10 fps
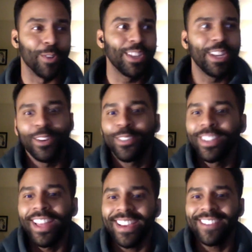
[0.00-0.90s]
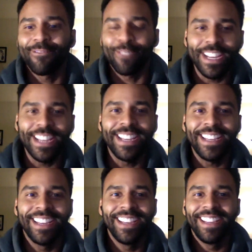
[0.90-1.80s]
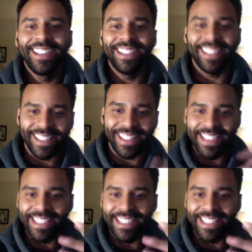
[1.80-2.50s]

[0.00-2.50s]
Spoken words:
and like he's